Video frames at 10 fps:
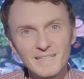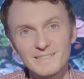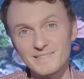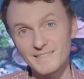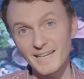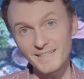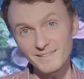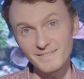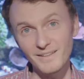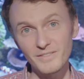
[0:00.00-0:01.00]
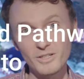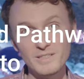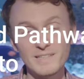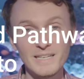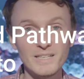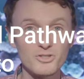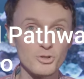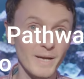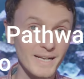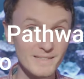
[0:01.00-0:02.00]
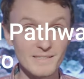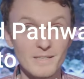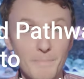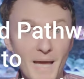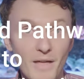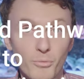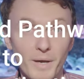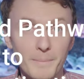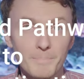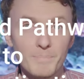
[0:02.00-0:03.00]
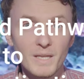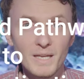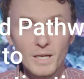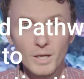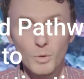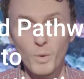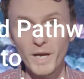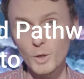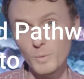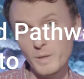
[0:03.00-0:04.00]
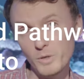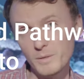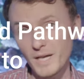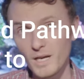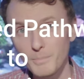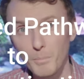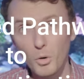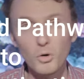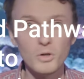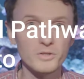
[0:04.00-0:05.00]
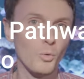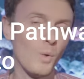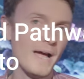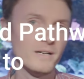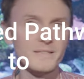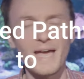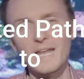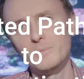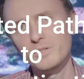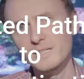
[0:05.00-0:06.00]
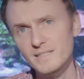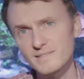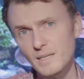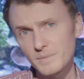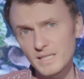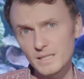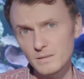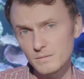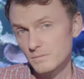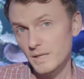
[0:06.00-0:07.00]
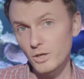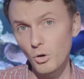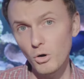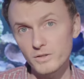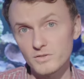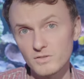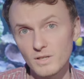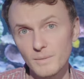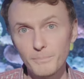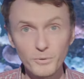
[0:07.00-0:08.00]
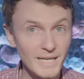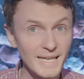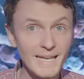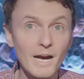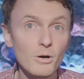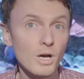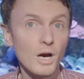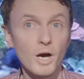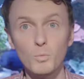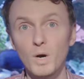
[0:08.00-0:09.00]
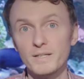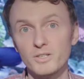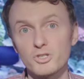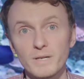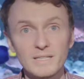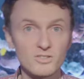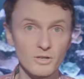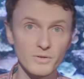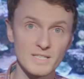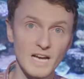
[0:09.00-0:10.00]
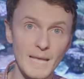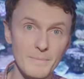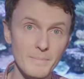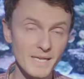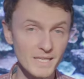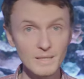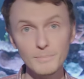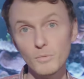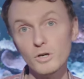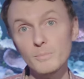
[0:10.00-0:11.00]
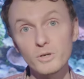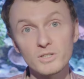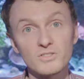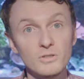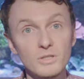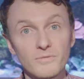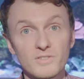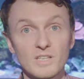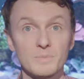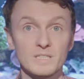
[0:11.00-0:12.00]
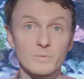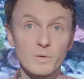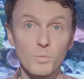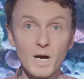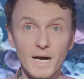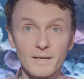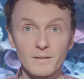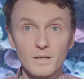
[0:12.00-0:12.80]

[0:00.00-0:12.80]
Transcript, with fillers: Second, there is a directed pathway where we would kind of mold a wild animal into something like a horse, breeding out unwanted traits over time and making them more and more suited for something that we want.